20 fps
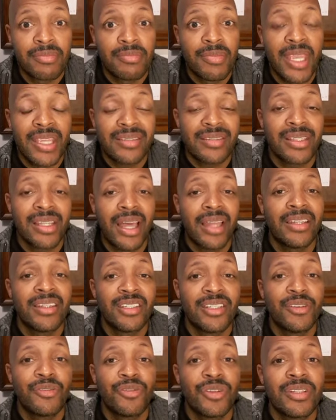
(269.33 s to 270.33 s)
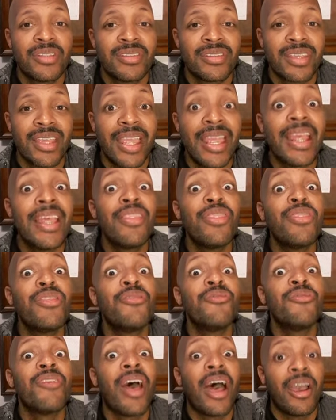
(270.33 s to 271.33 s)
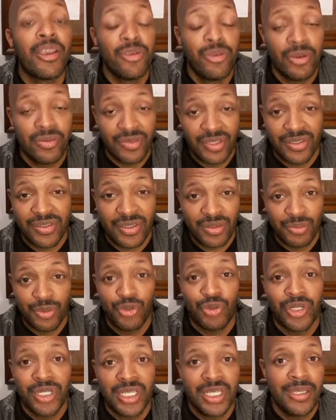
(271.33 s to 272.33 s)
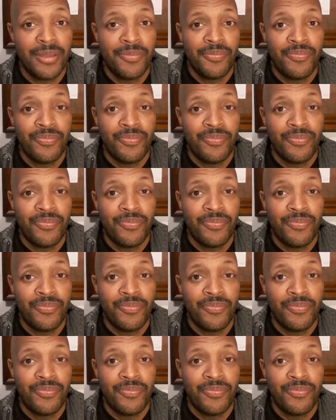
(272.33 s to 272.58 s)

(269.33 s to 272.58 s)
makes a lot of difference in the value of this community.